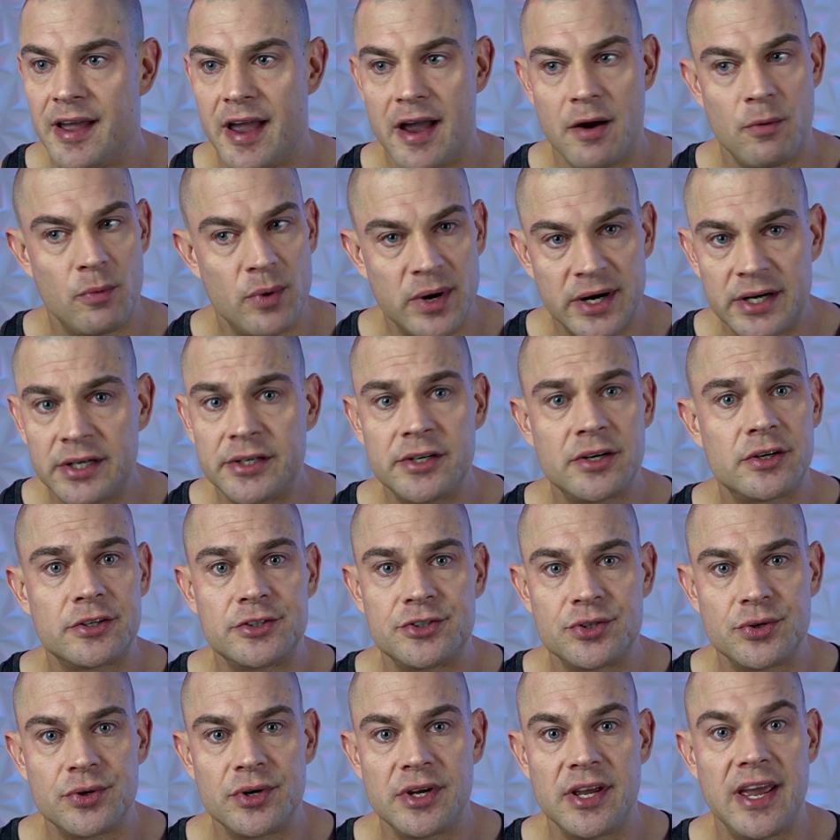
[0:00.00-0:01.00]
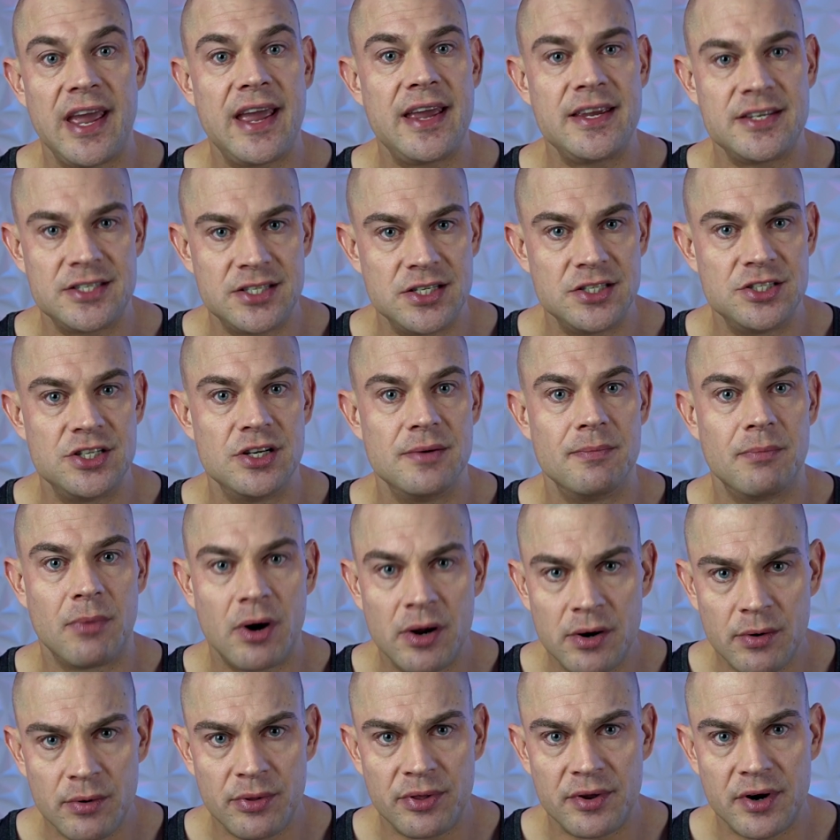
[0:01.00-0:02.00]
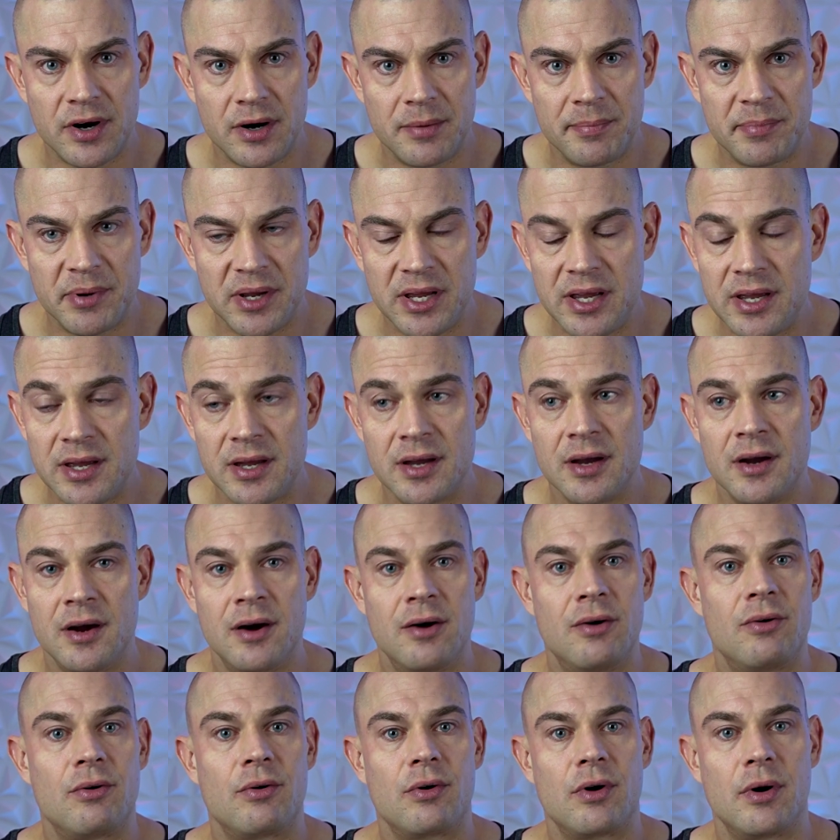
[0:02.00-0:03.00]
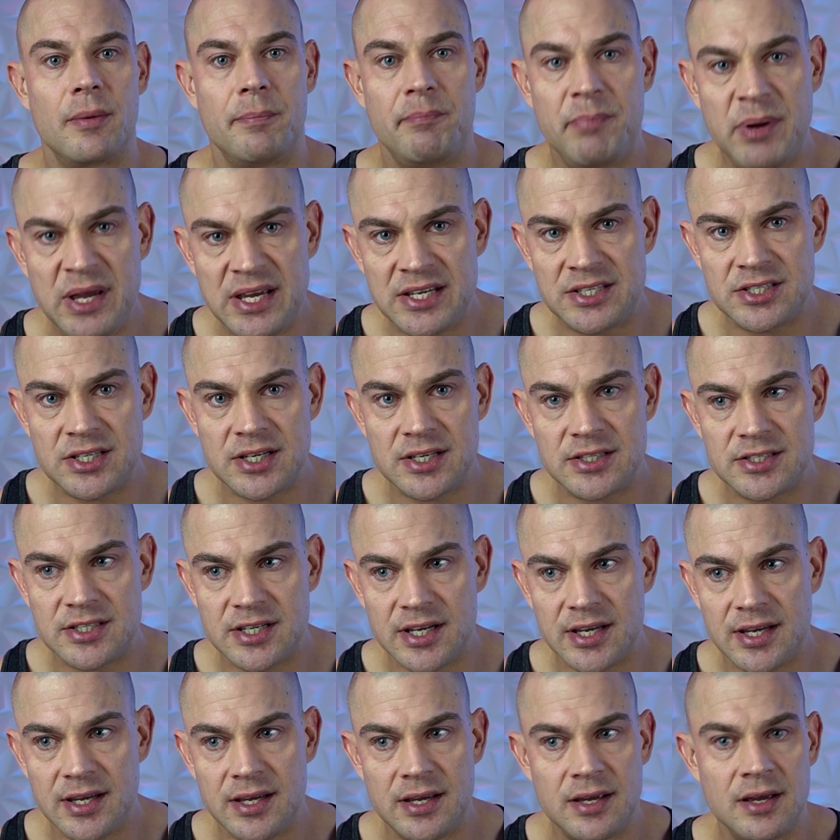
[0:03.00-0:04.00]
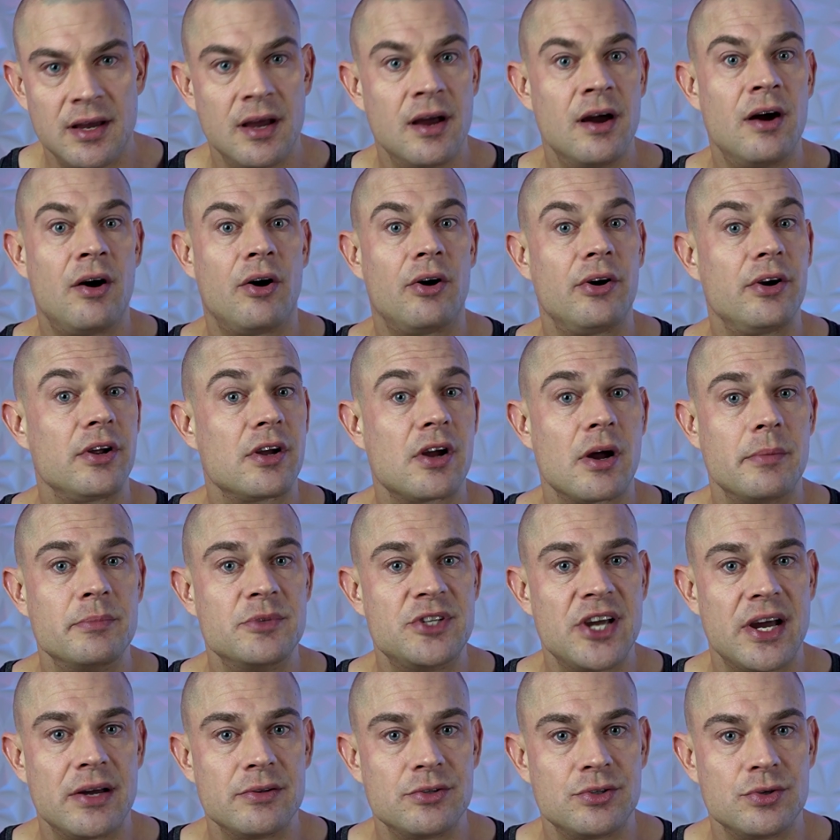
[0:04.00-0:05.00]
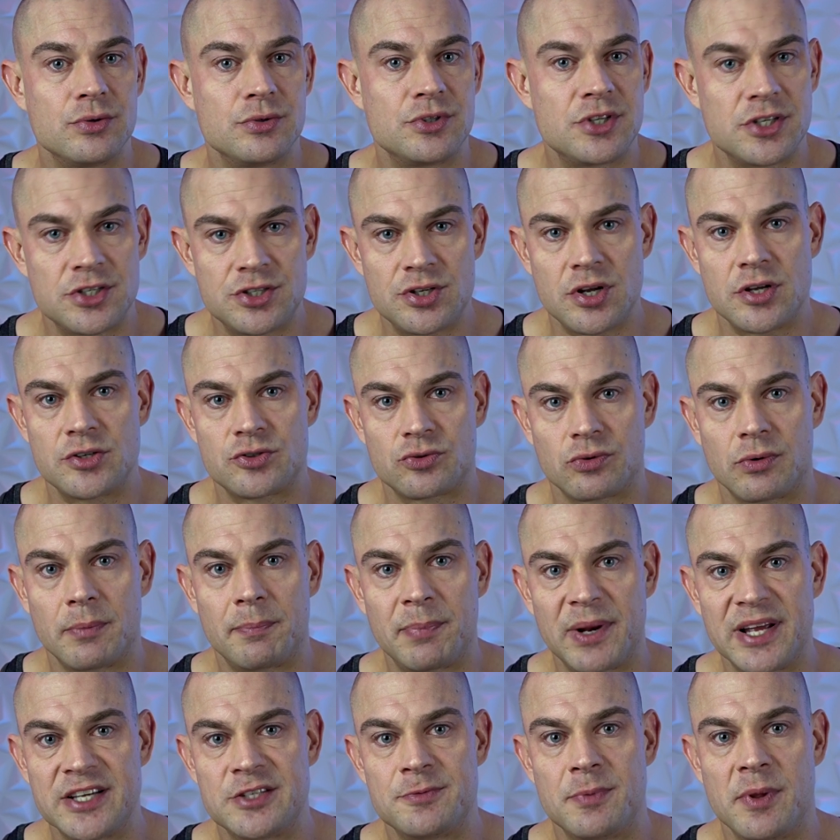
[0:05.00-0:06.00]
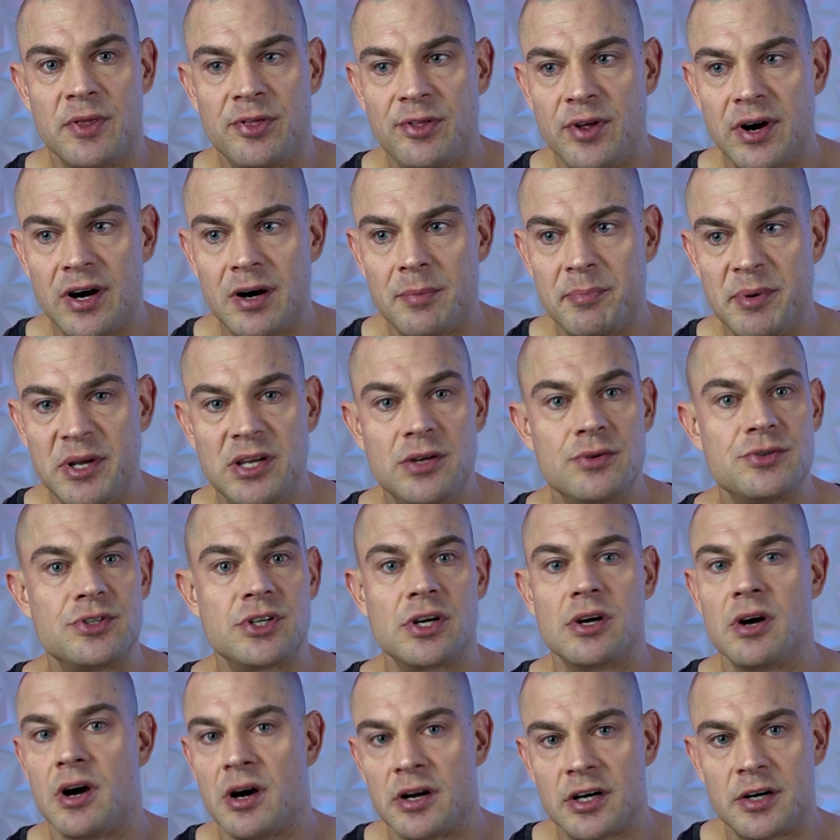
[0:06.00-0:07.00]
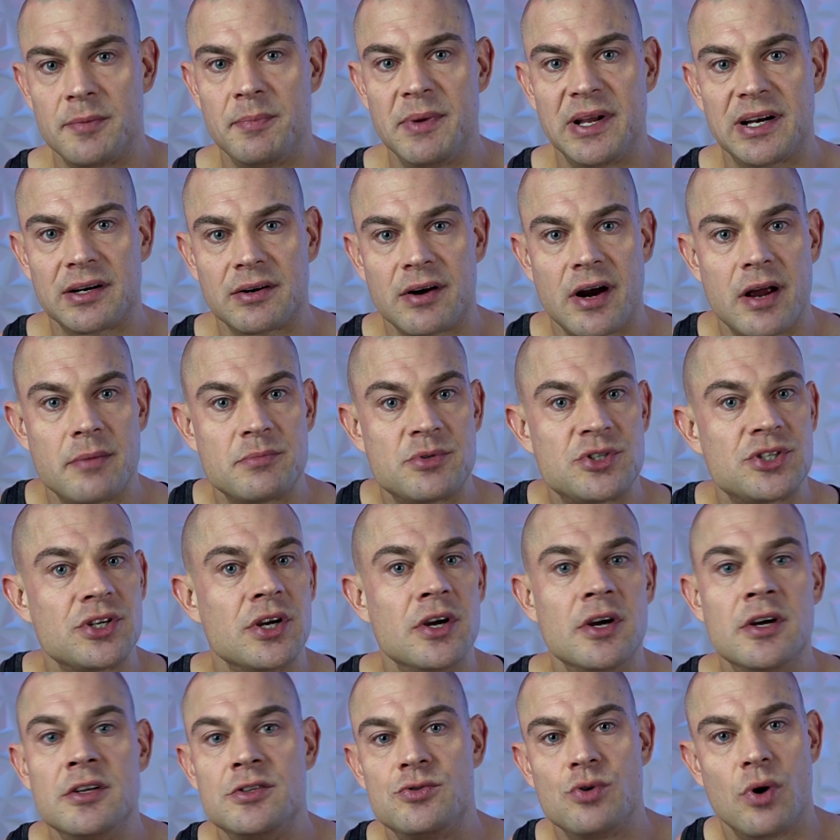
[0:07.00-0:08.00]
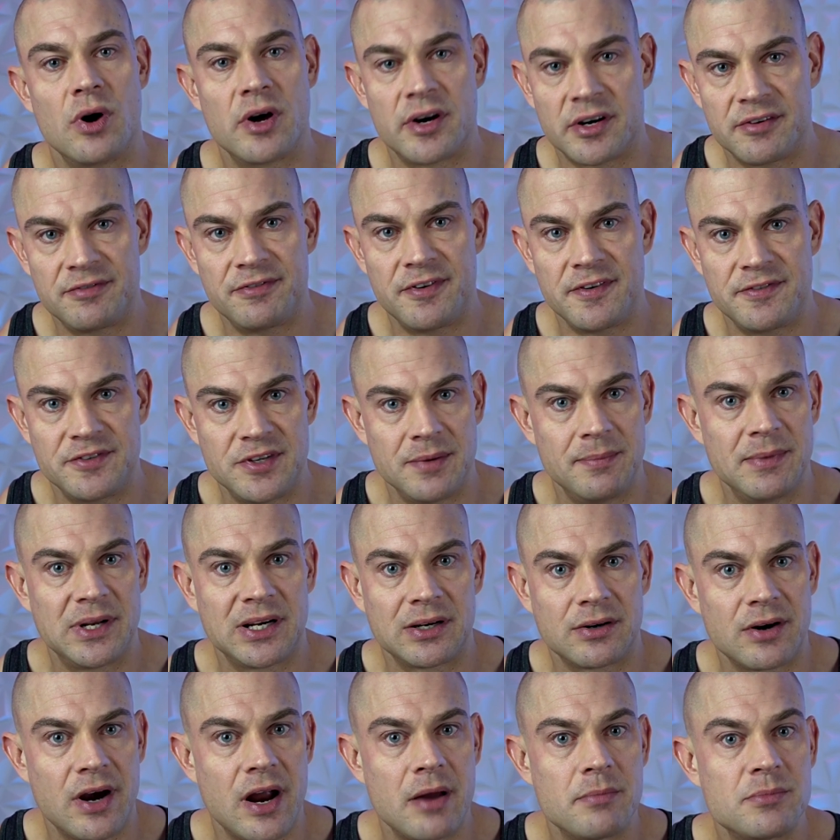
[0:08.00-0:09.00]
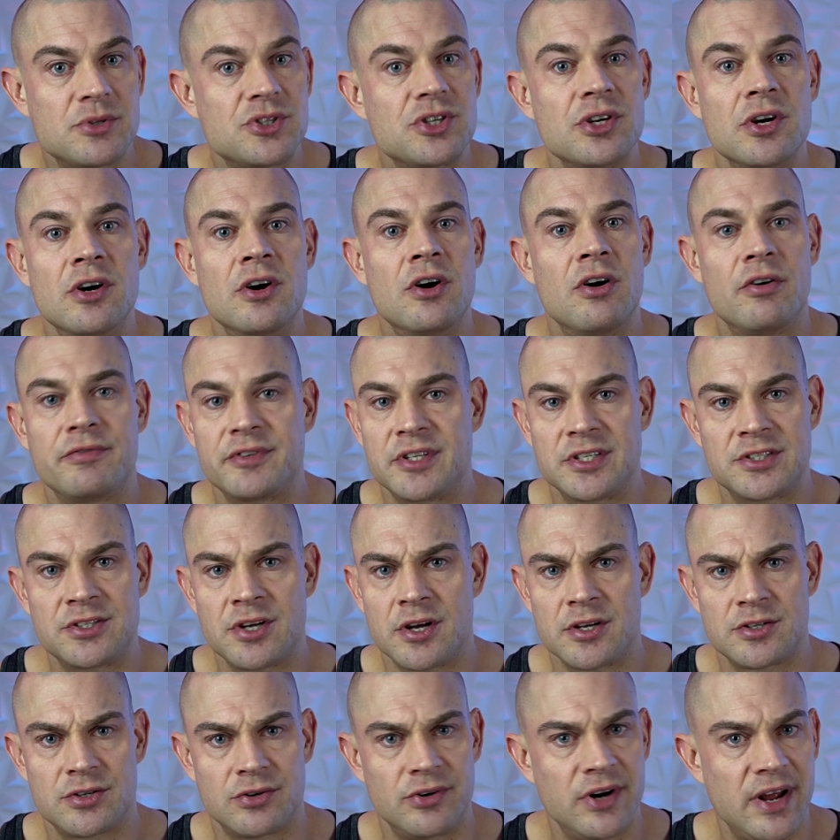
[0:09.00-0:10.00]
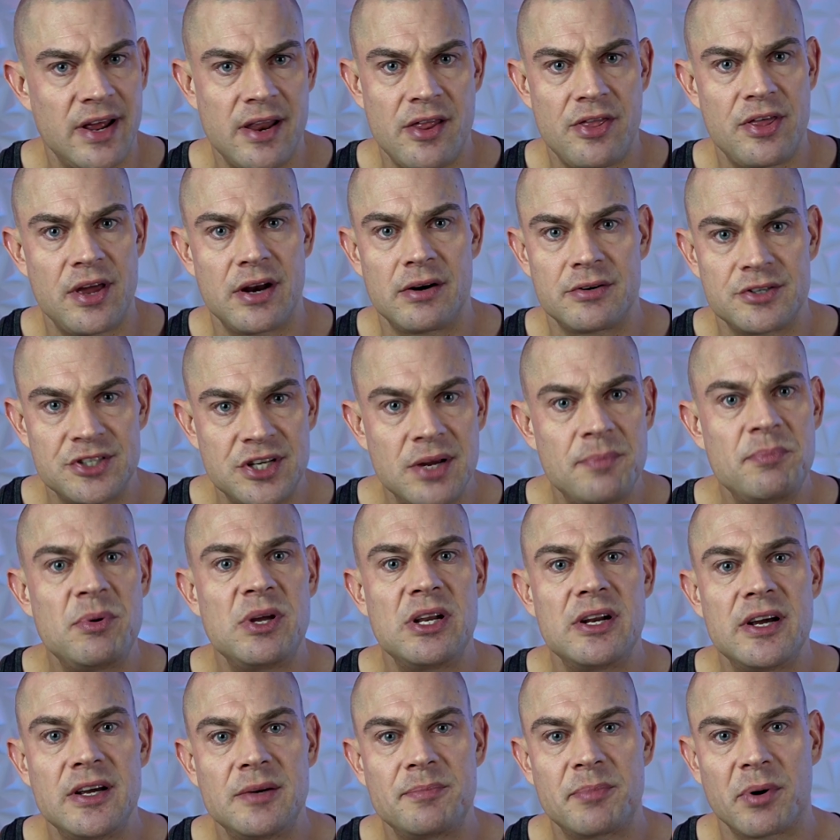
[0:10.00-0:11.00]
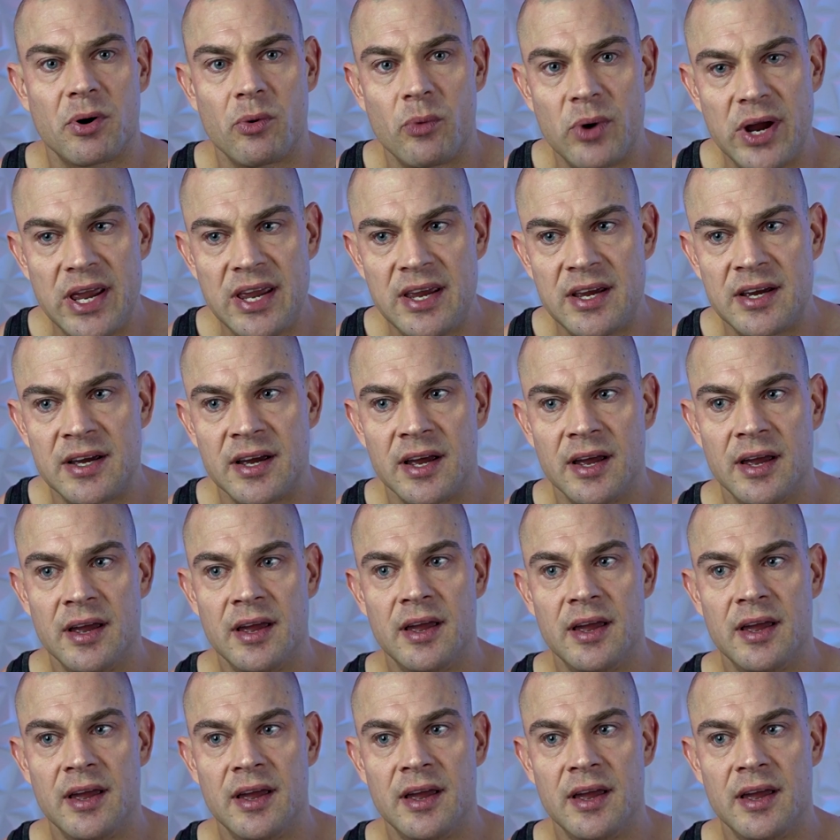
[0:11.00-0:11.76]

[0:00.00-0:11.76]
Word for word: And whether you're doing ACG monotherapy or PCT, or you come down to testosterone replacement therapy using 100 milligrams to 150 milligrams of testosterone enanthate or cypionate per week,